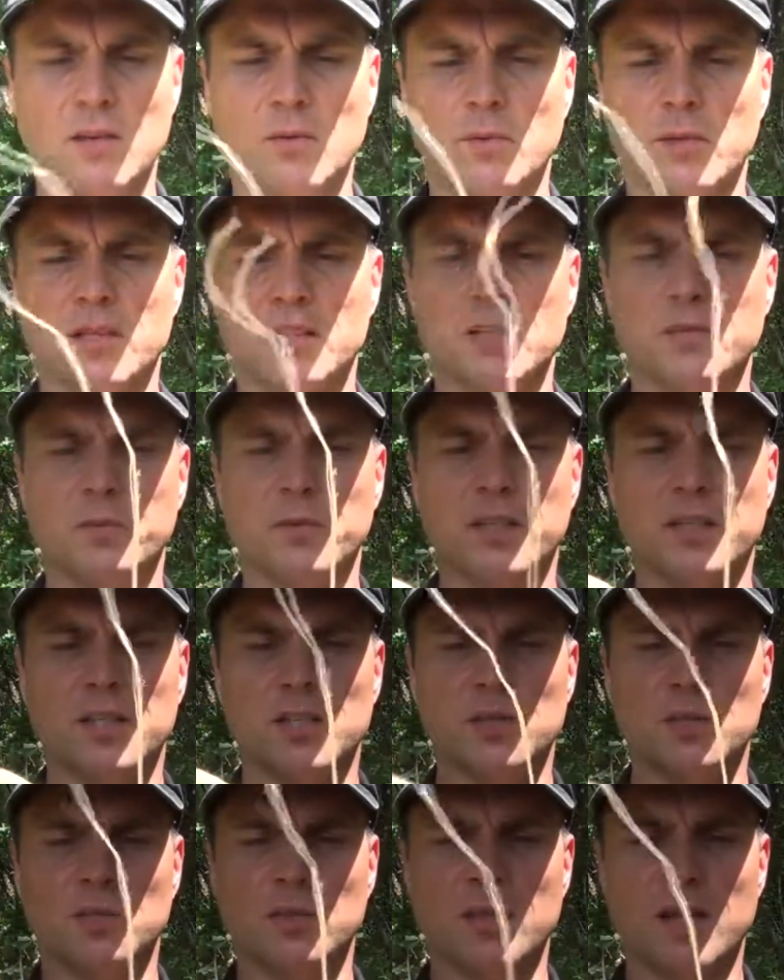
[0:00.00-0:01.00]
We can split
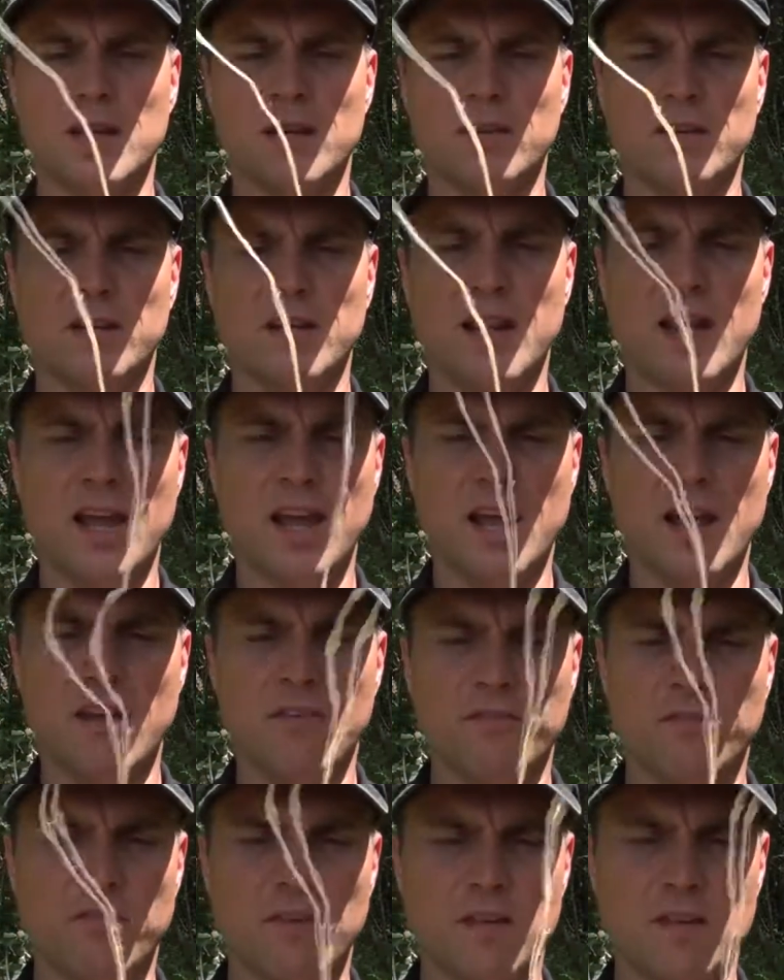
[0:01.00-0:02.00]
this one down in
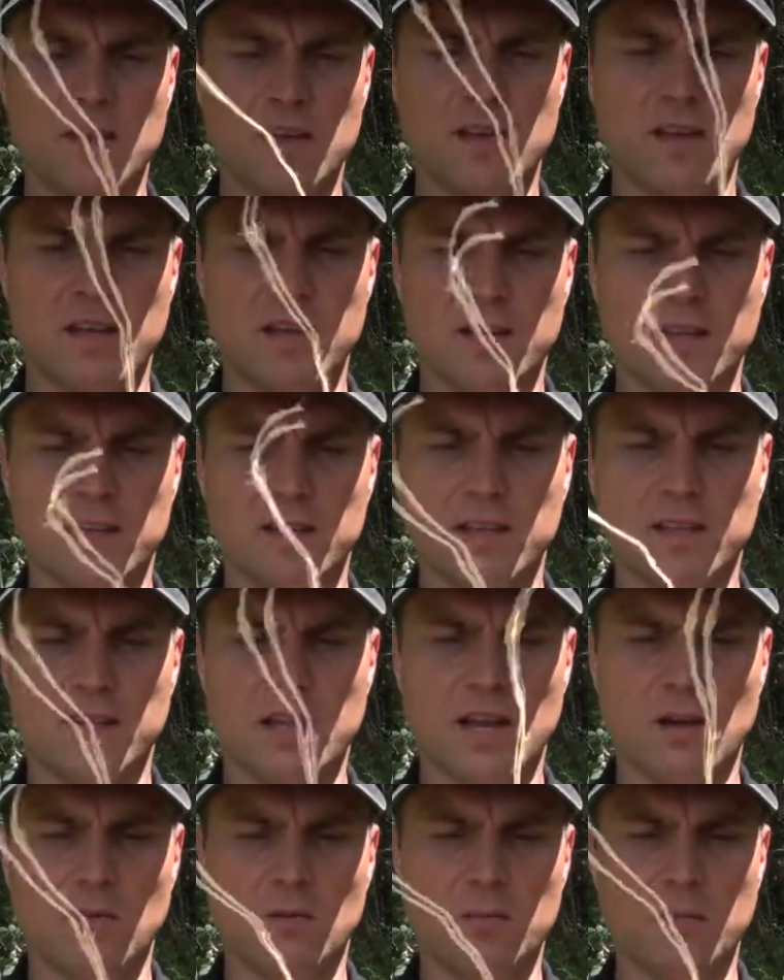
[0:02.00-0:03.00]
half and uh,
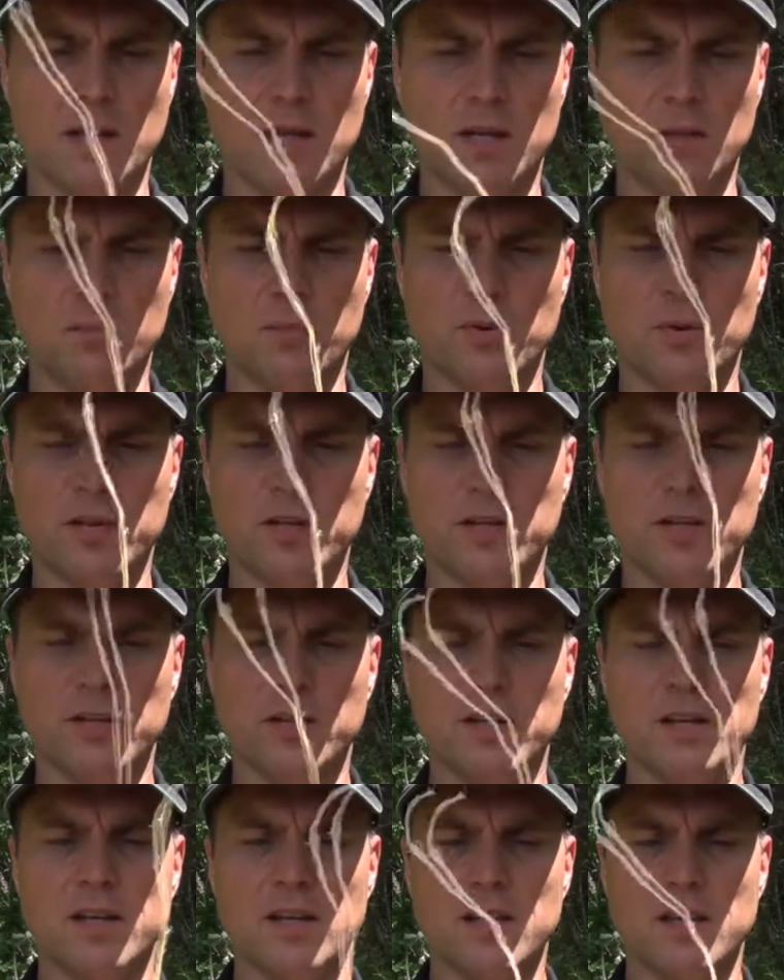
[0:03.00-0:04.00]
that will make a pretty
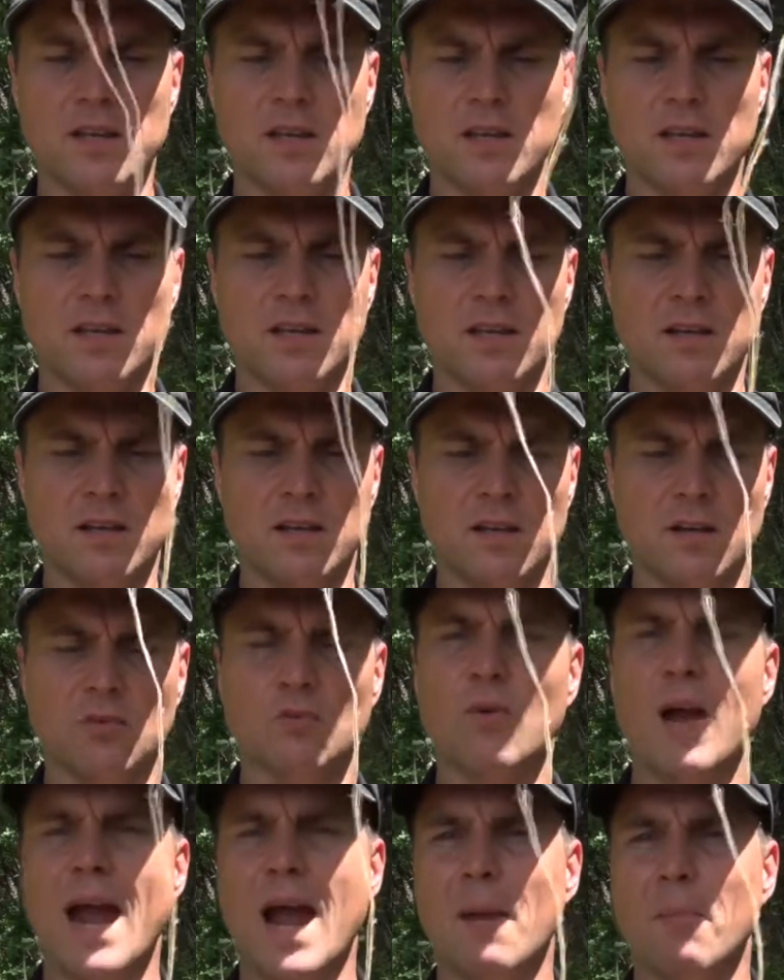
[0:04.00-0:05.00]
good uh,
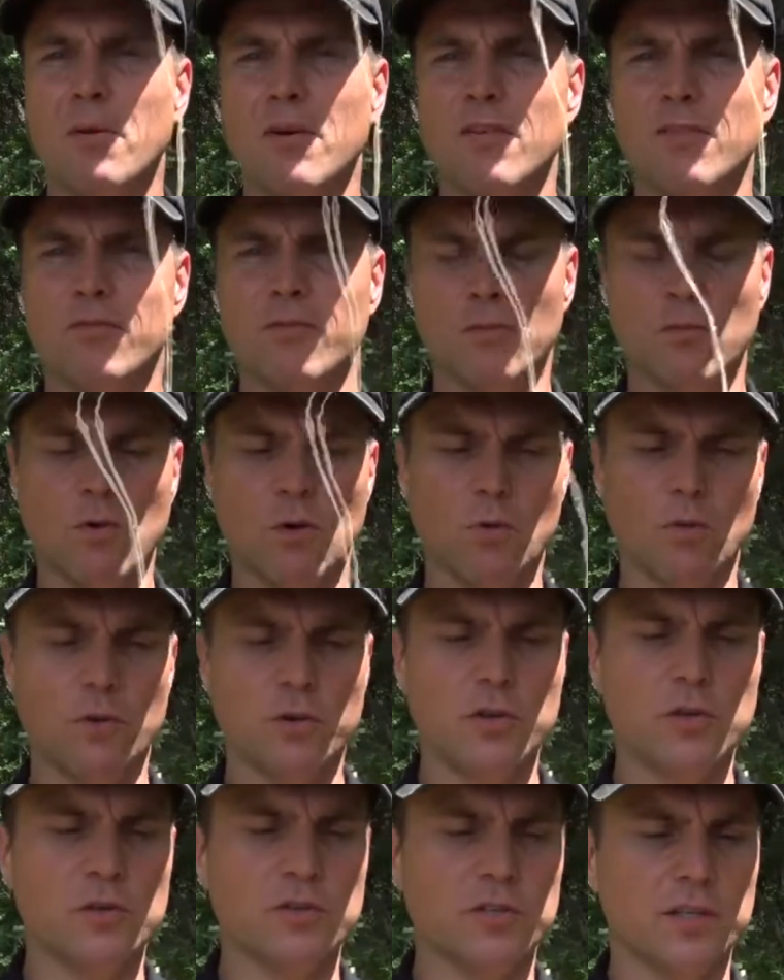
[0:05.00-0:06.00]
wrap for what
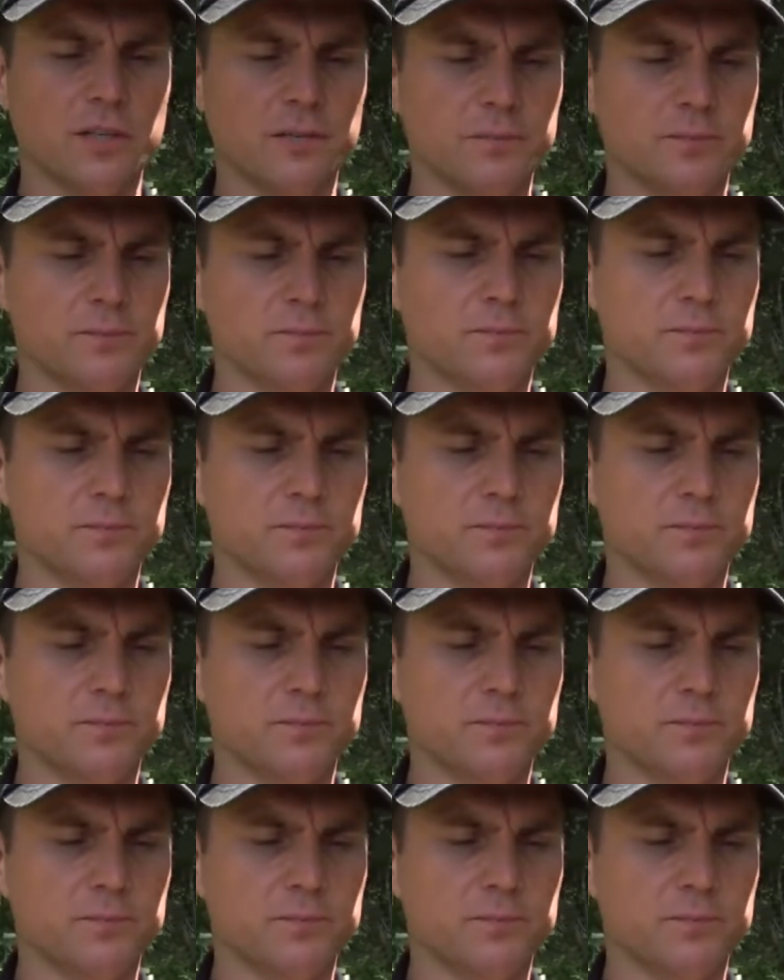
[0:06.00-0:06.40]
we're using.